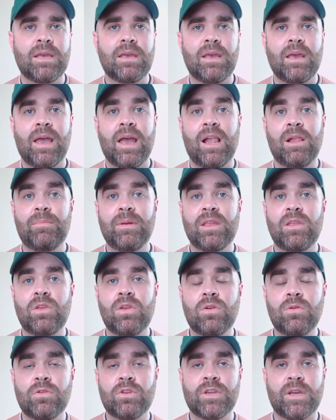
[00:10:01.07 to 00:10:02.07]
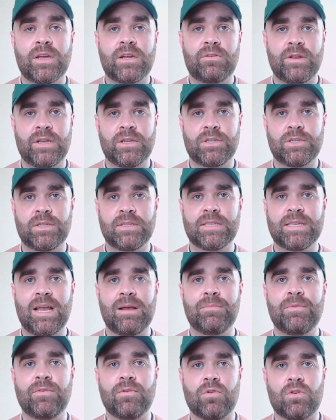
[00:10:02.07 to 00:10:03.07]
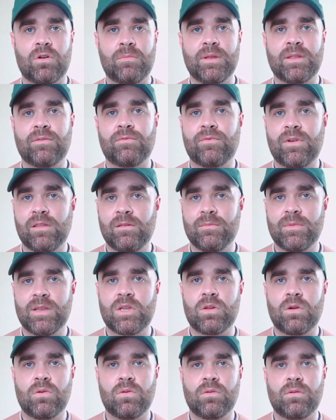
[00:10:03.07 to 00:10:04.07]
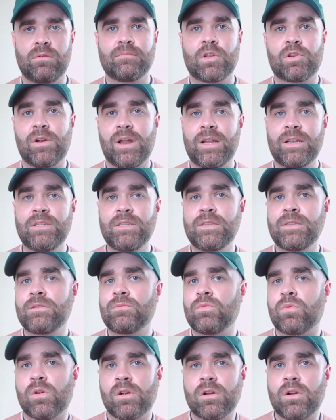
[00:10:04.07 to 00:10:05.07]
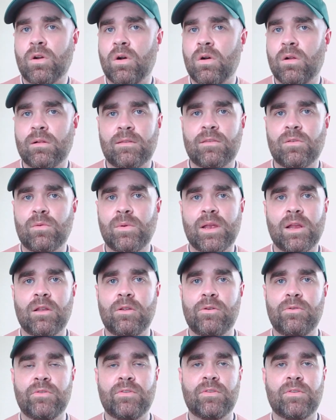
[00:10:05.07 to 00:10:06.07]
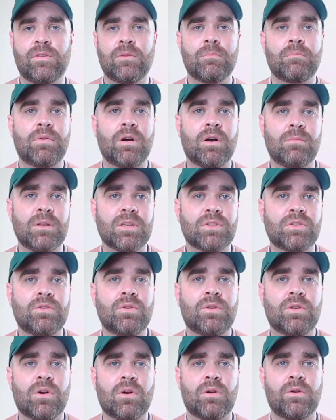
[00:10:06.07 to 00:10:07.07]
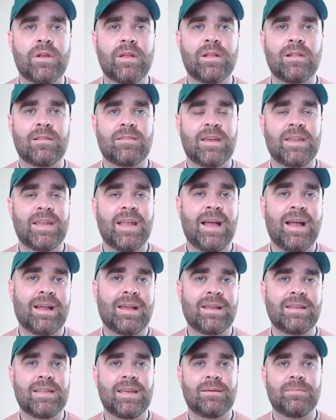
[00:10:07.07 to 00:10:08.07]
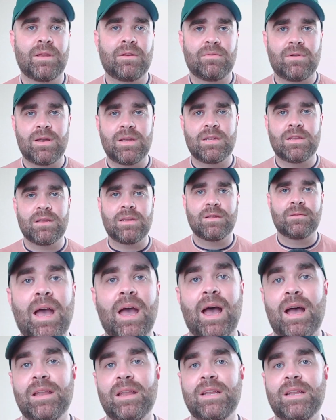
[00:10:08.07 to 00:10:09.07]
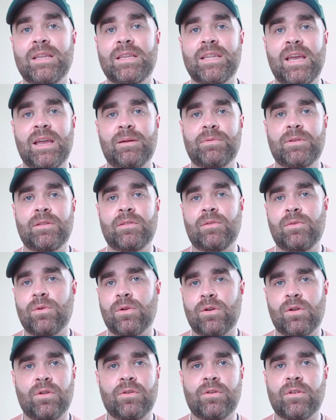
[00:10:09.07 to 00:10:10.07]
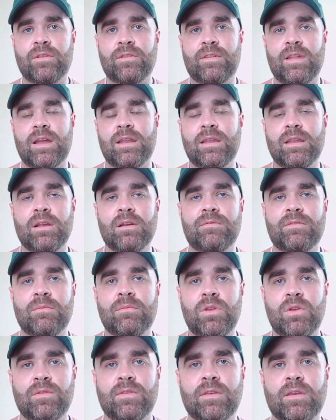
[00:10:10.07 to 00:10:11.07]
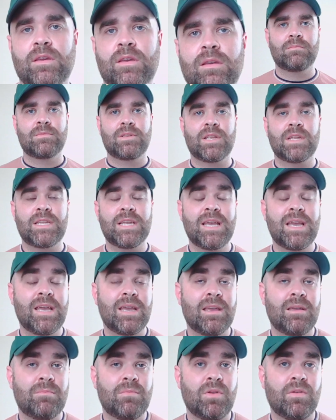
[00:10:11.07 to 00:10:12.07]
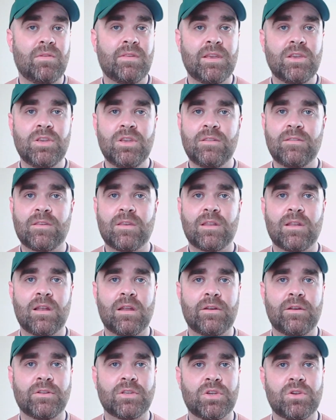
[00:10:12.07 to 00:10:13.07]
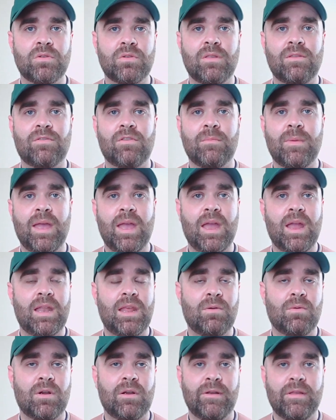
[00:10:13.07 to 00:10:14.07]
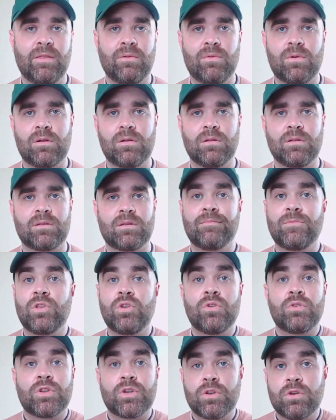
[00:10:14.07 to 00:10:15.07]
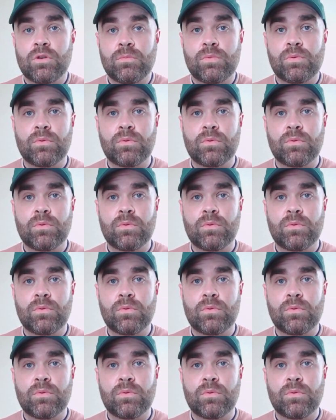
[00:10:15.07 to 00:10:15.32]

helping new generations absorb its rhythm and tone. Cranach's work also includes published tutorials and academic writing, adding depth to our understanding of the music. Today, musicians can learn tunes from anywhere in the world. YouTube,